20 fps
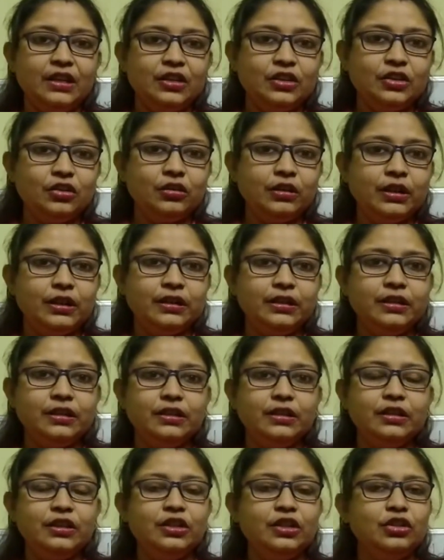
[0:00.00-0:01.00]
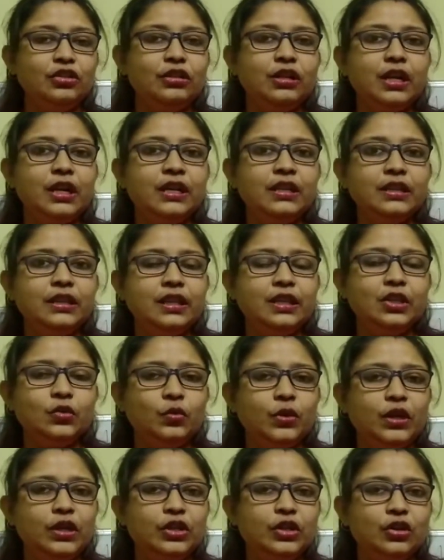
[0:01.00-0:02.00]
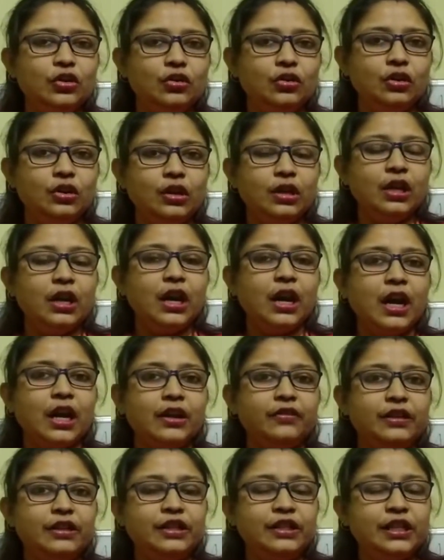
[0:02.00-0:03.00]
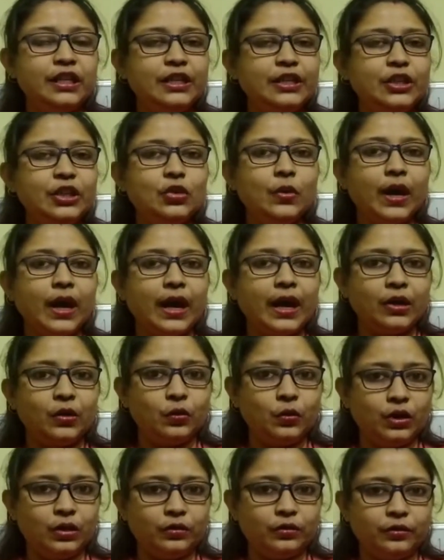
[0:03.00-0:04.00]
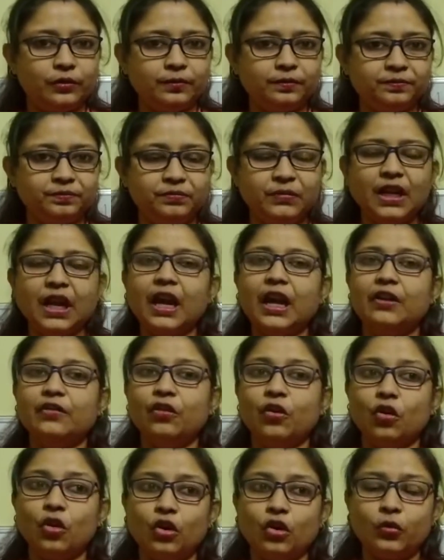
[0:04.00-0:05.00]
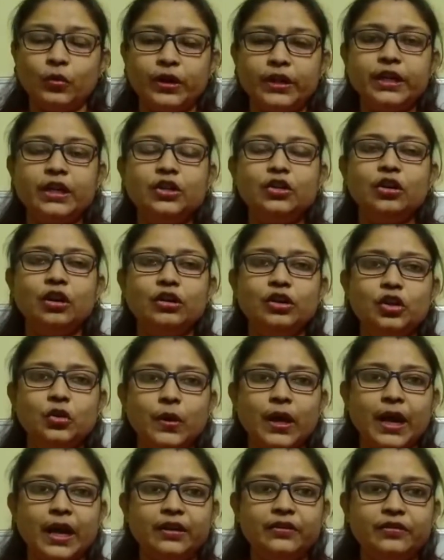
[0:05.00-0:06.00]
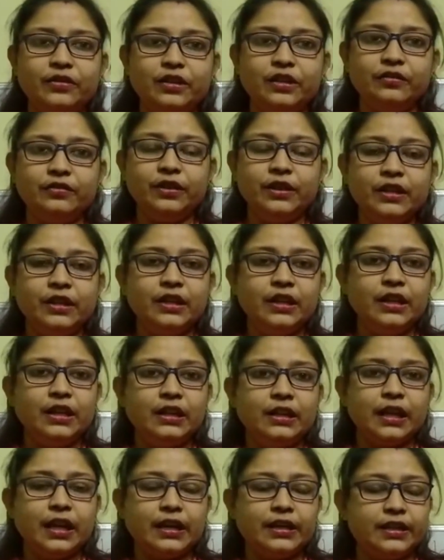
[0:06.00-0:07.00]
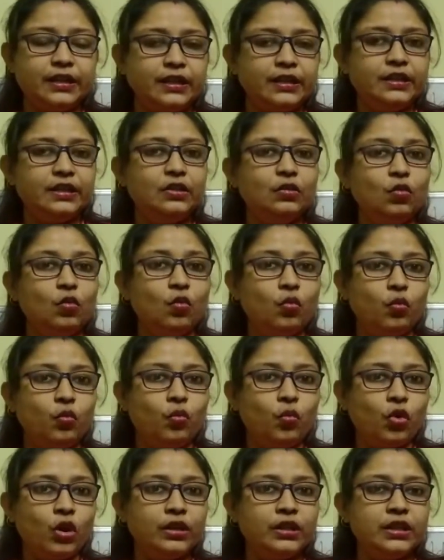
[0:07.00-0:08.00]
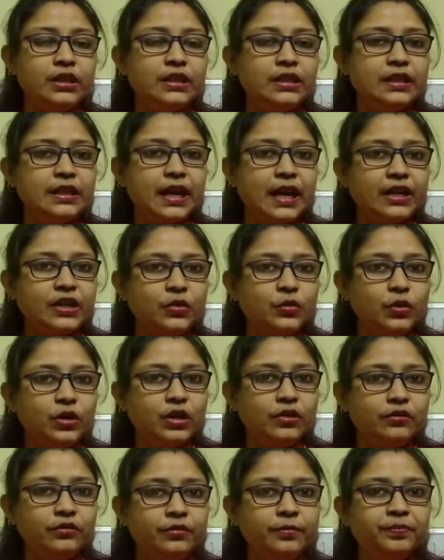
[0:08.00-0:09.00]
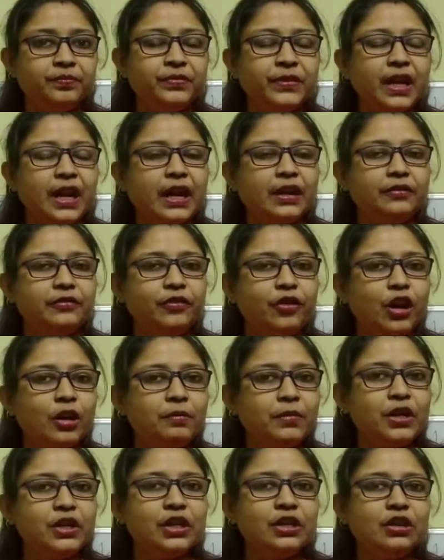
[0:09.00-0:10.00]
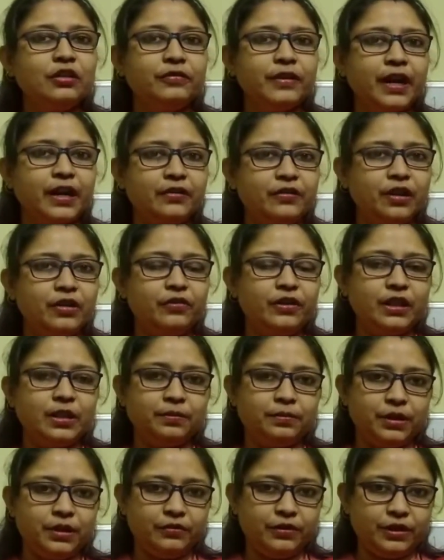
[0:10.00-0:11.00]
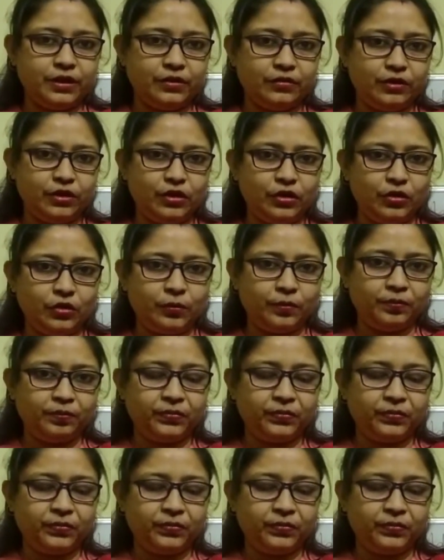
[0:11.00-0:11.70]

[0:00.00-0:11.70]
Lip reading: Students, today in this video I will teach you adverb. I have already taught you adverb, that is what is an adverb and formation of adverb in the previous video.